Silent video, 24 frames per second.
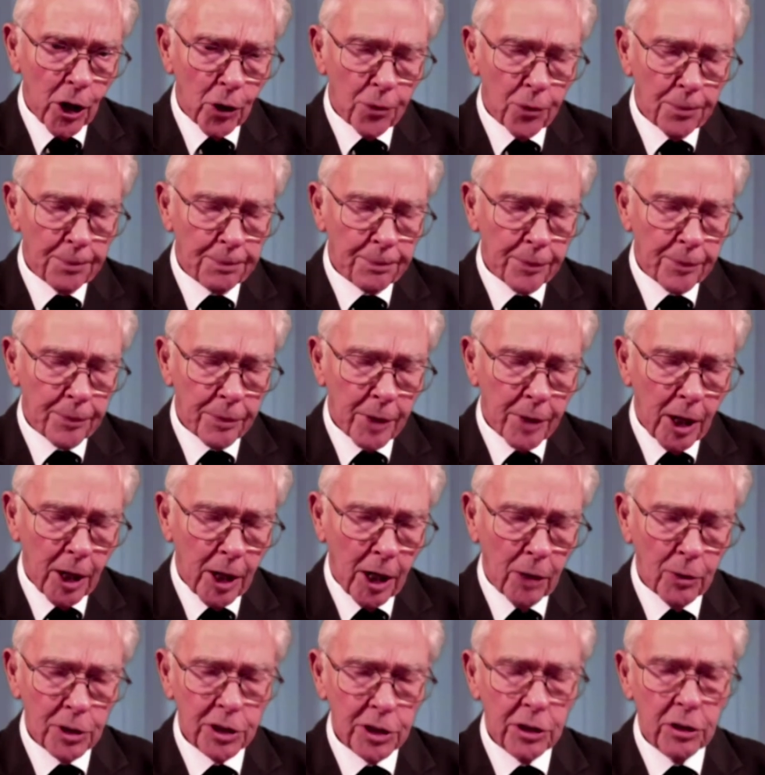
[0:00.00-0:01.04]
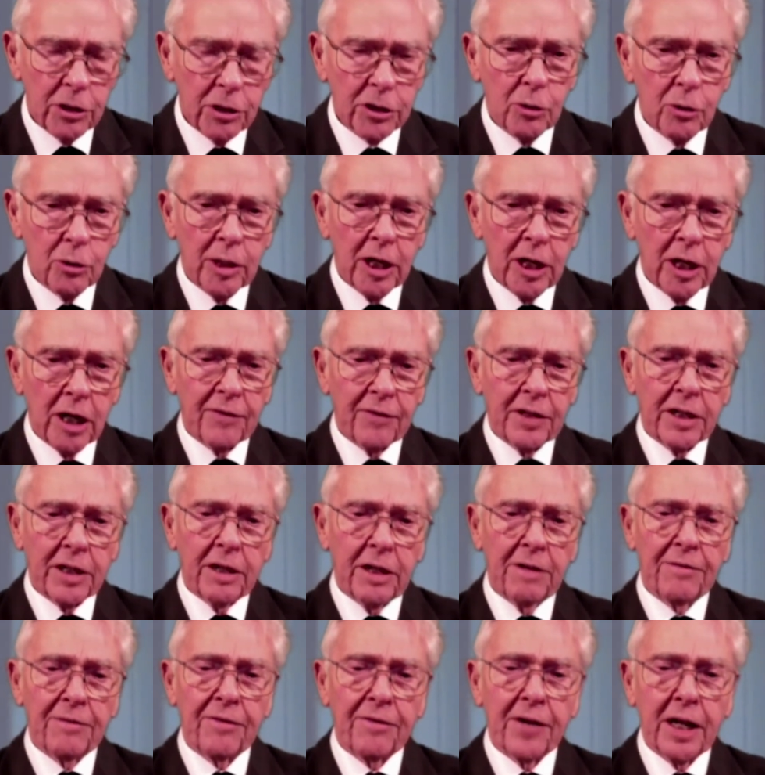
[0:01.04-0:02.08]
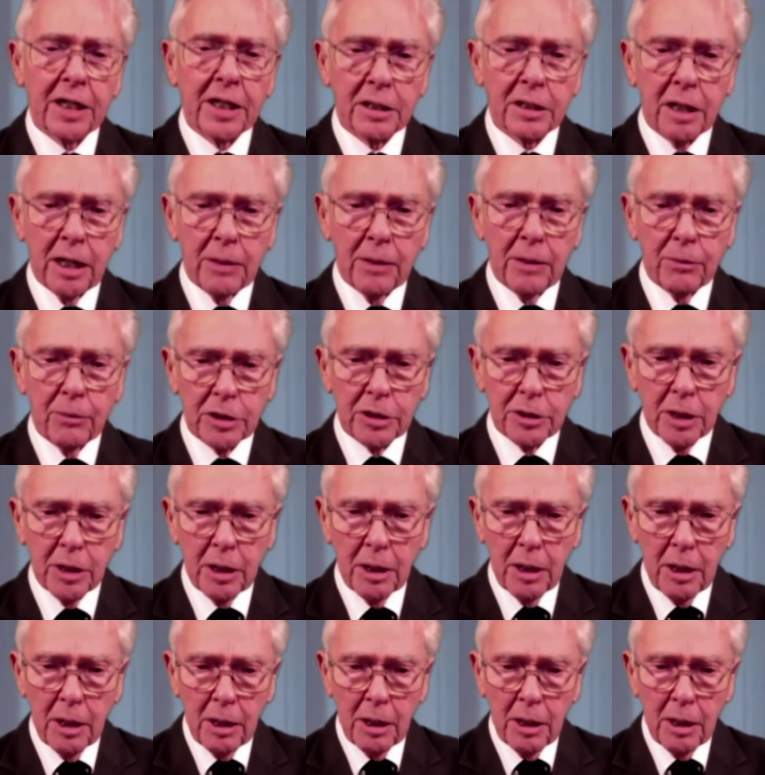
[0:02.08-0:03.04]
No, I was not aware of it. In fact, I was,